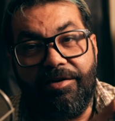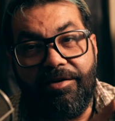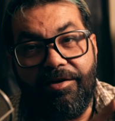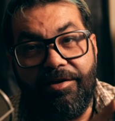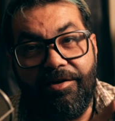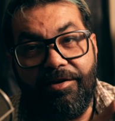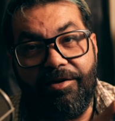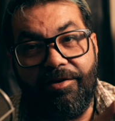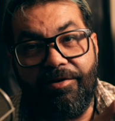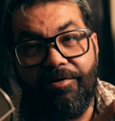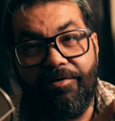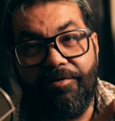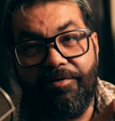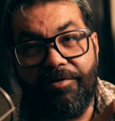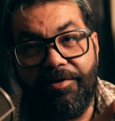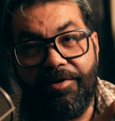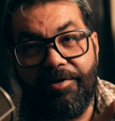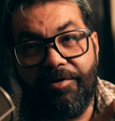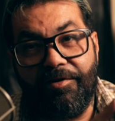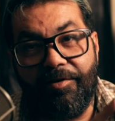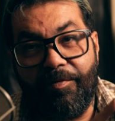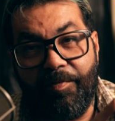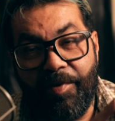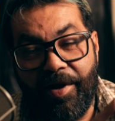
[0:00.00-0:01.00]
you know,
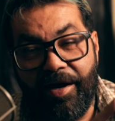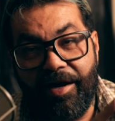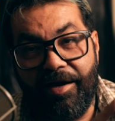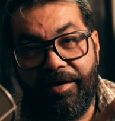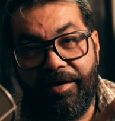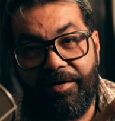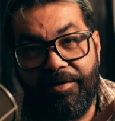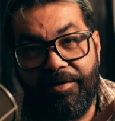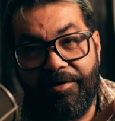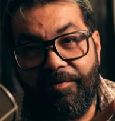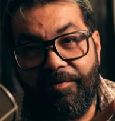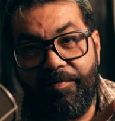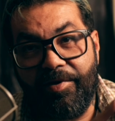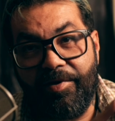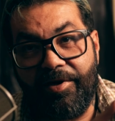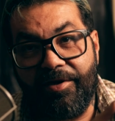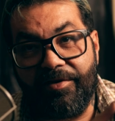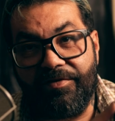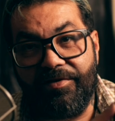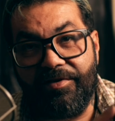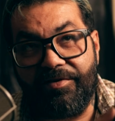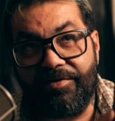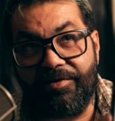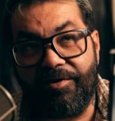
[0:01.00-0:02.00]
they're paying, you know,
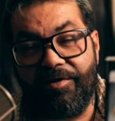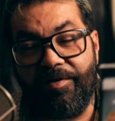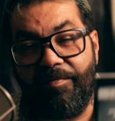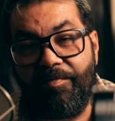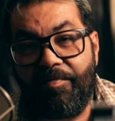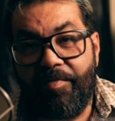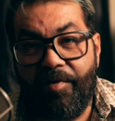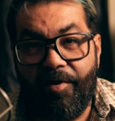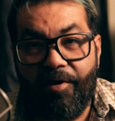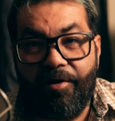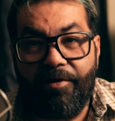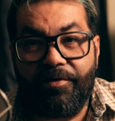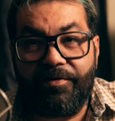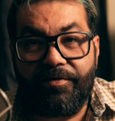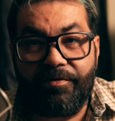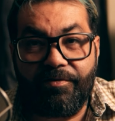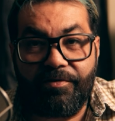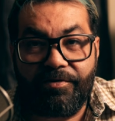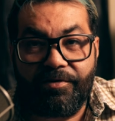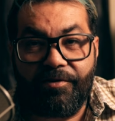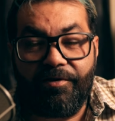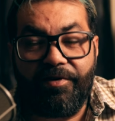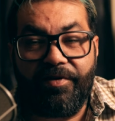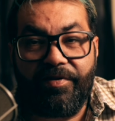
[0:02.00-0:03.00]
because of certain parts or
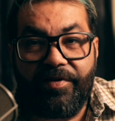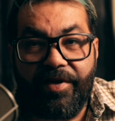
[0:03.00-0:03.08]
certain